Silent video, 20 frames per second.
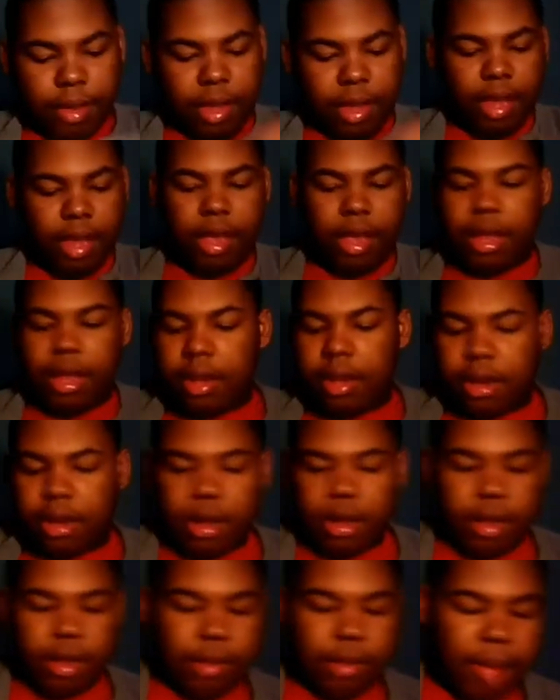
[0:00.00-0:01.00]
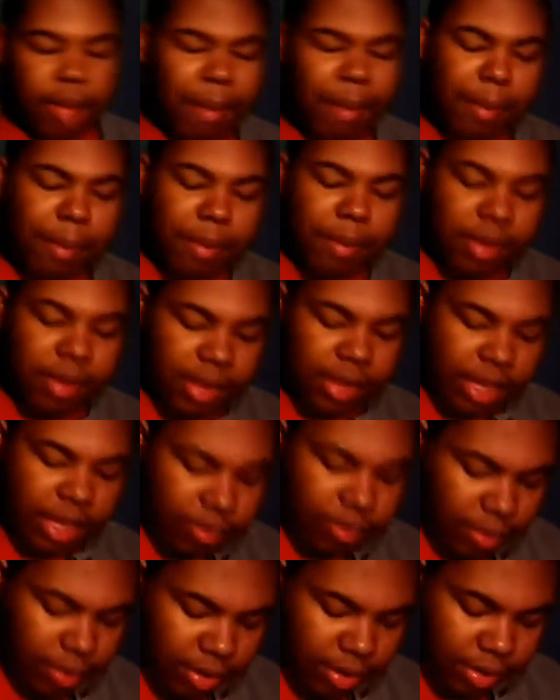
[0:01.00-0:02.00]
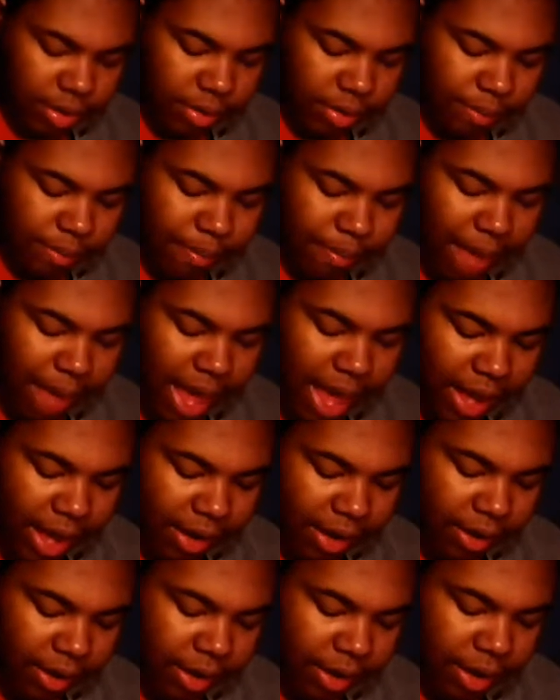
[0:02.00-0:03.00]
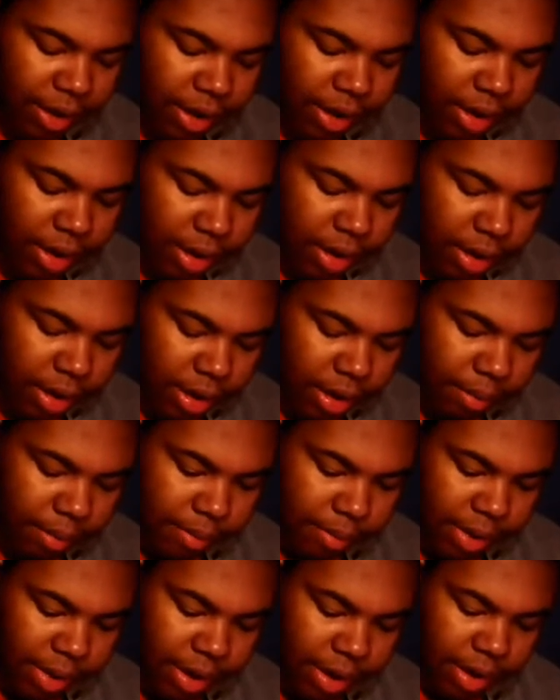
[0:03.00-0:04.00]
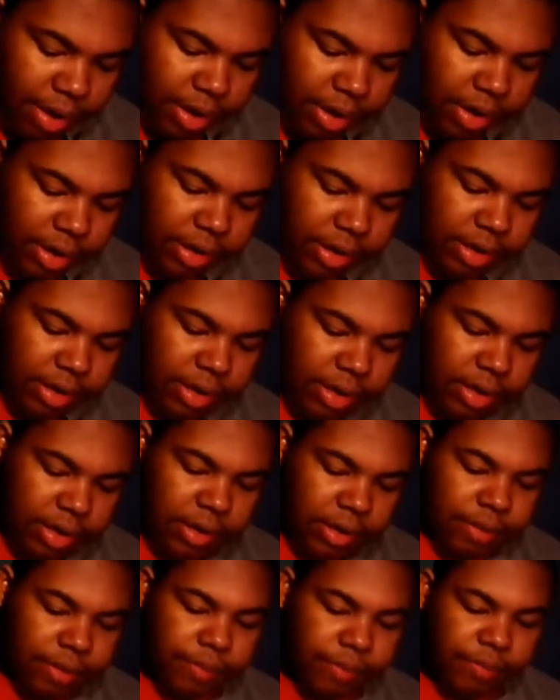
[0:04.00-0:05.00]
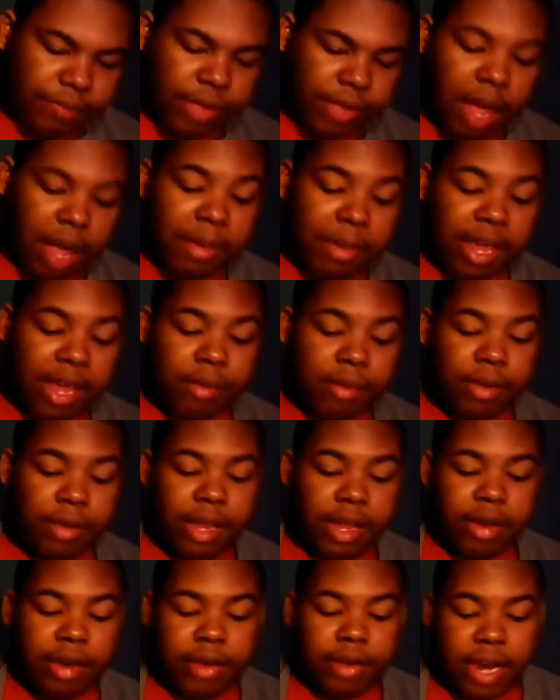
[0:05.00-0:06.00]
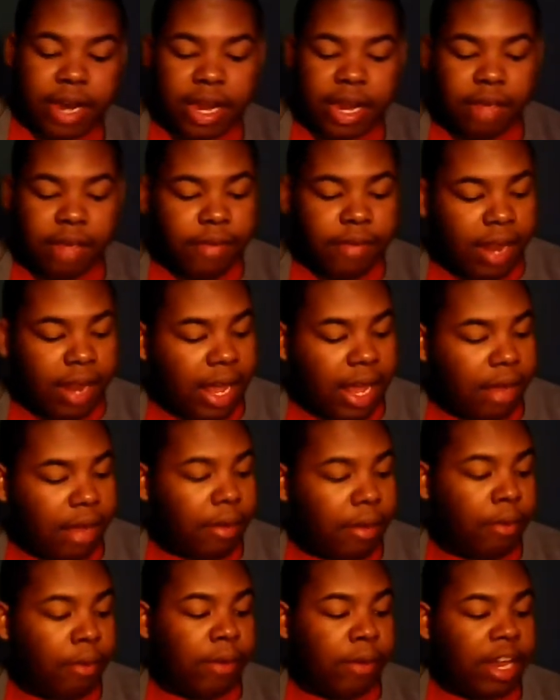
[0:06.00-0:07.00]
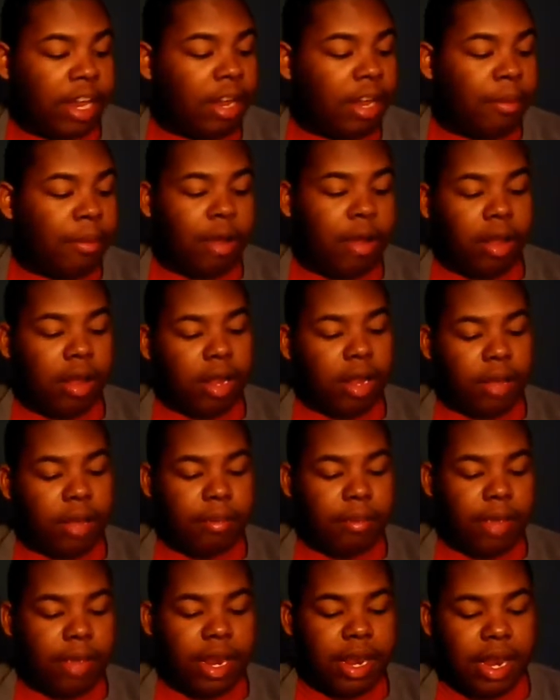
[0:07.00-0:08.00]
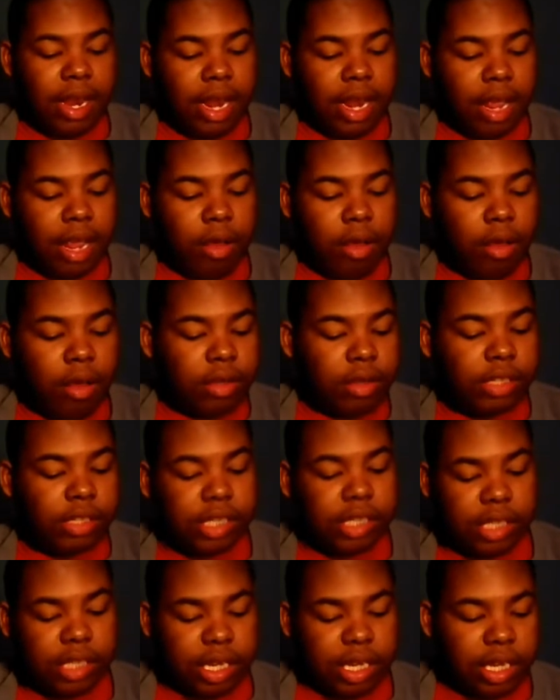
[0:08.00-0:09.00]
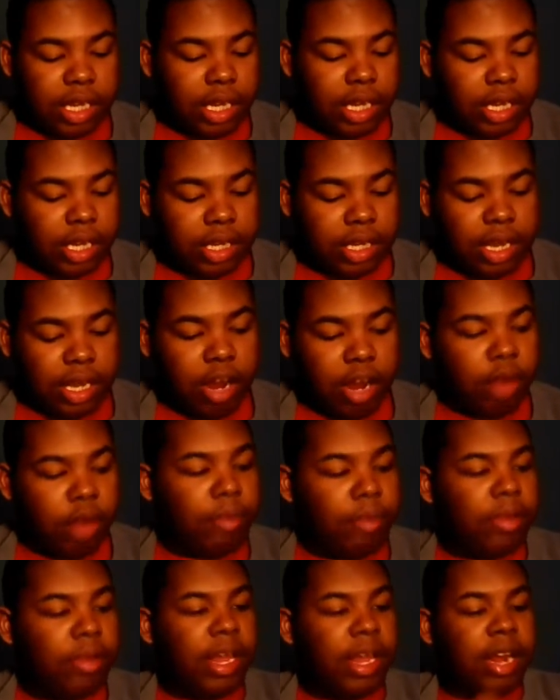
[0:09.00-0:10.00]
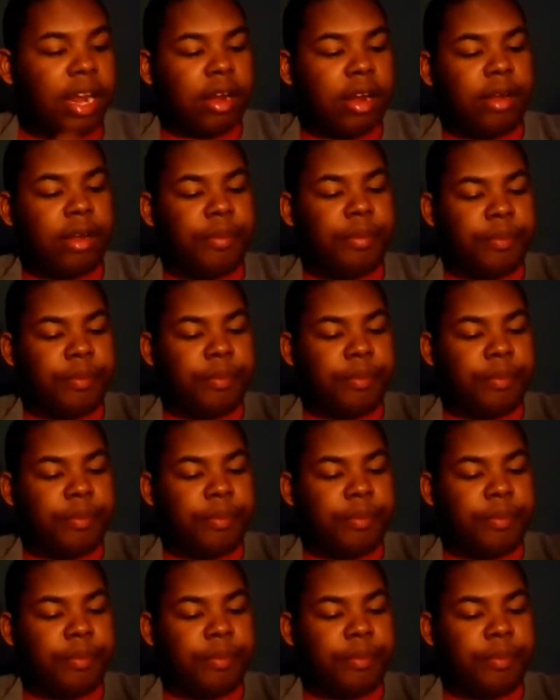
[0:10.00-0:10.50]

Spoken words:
And I'm gonna put these ones back because I'm gonna get really irritated if I like wrinkle them all up and then they all just look terrible later.